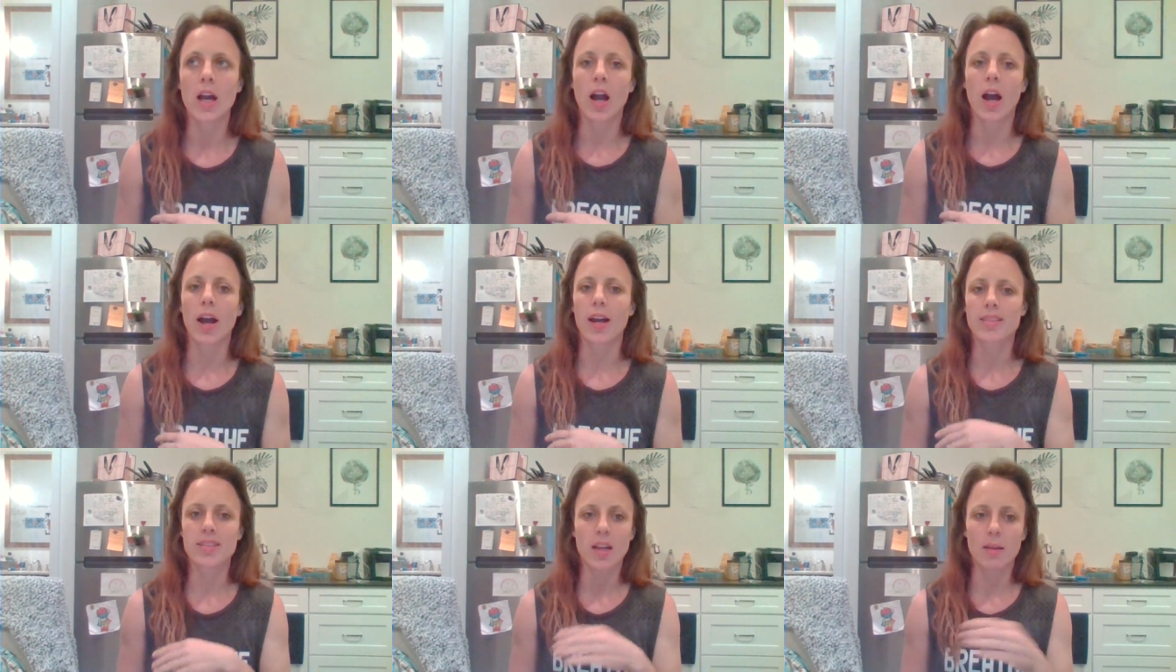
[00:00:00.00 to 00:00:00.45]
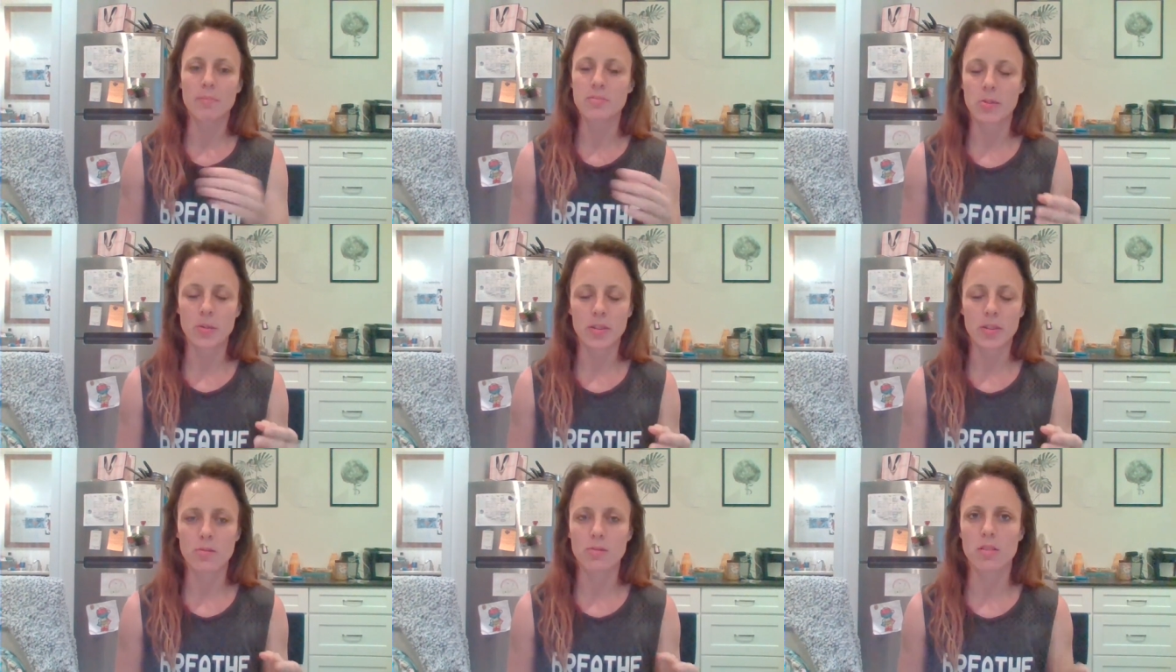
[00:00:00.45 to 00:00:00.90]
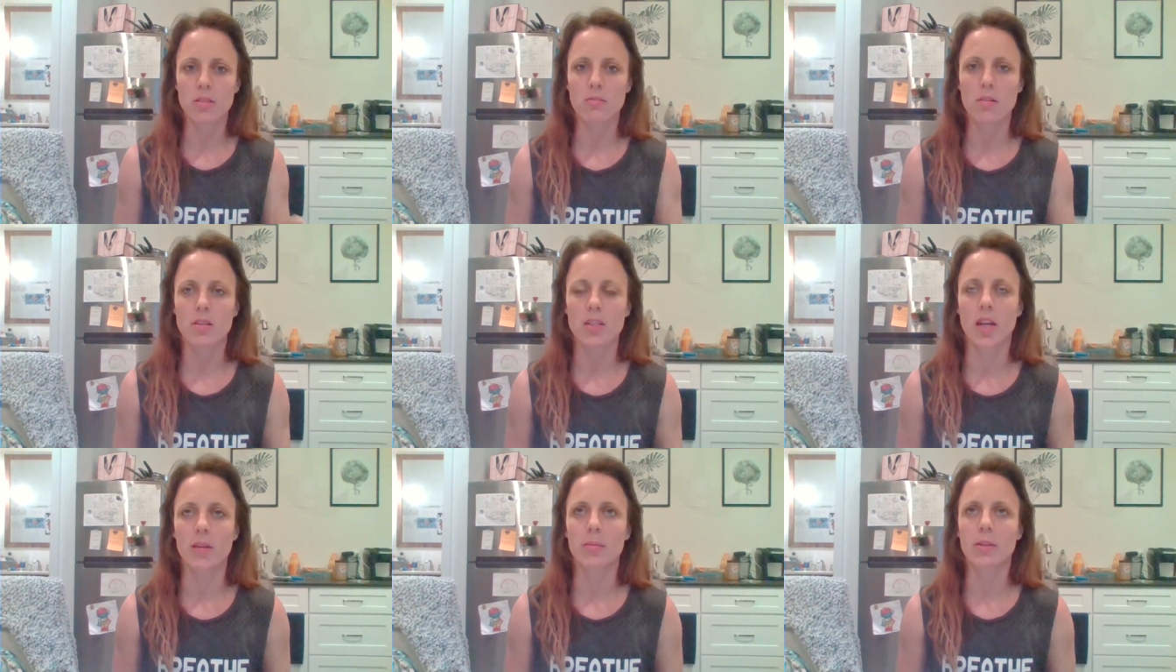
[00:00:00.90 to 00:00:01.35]
I stopped doing those a
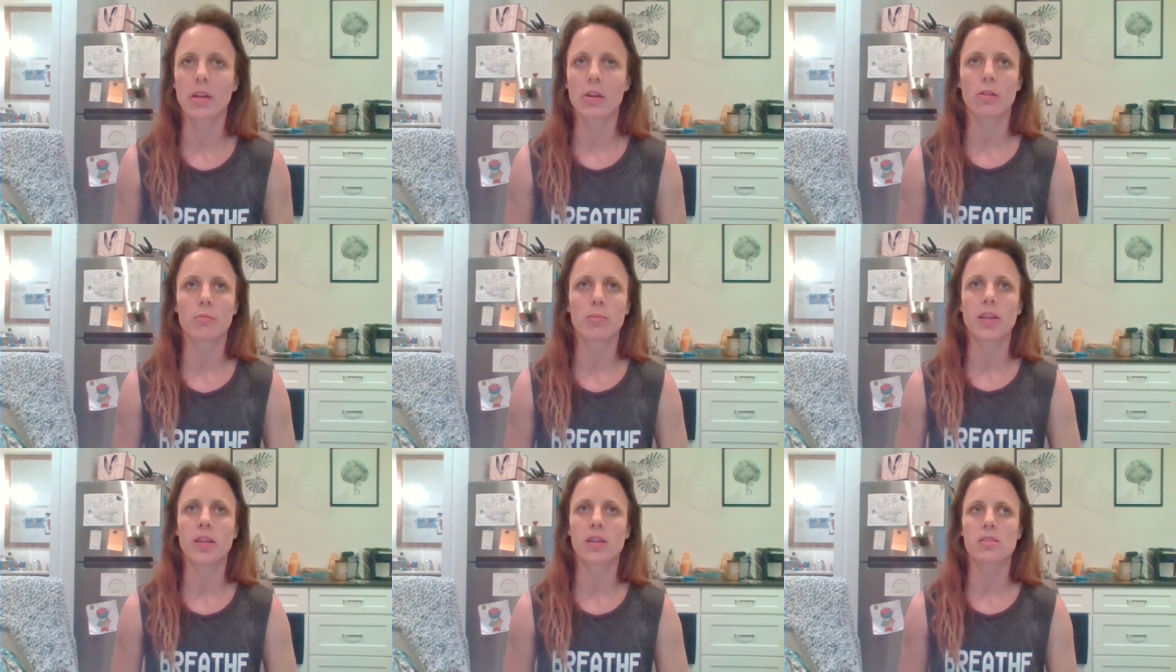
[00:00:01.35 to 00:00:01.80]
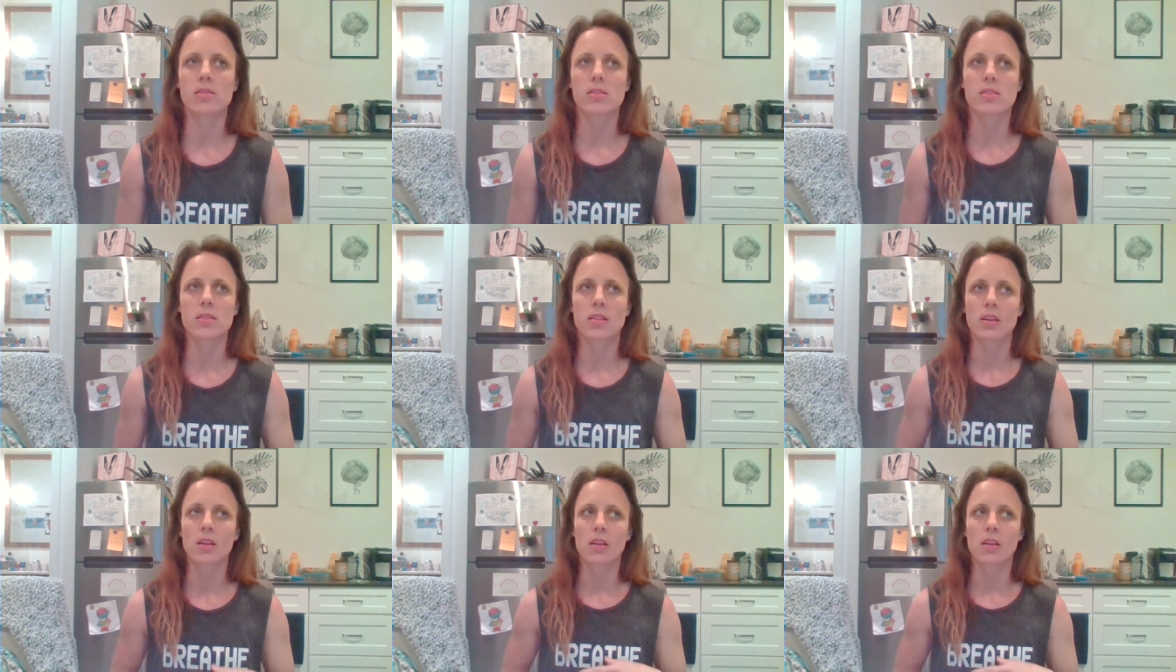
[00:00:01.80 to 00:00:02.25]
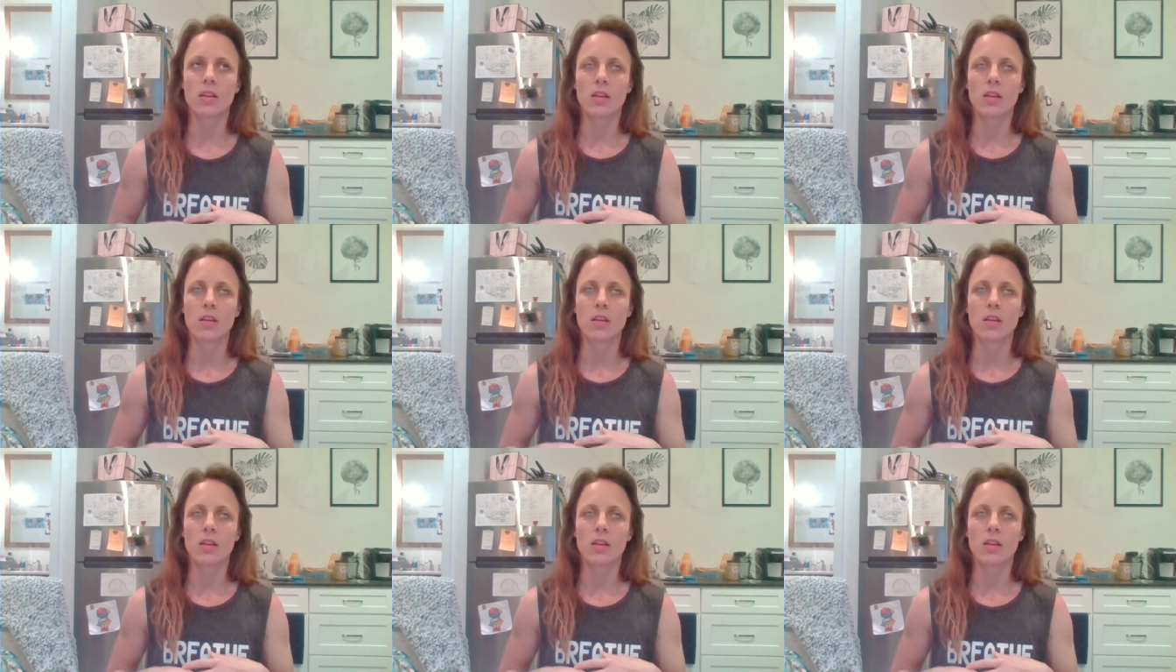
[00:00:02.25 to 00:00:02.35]
long time ago because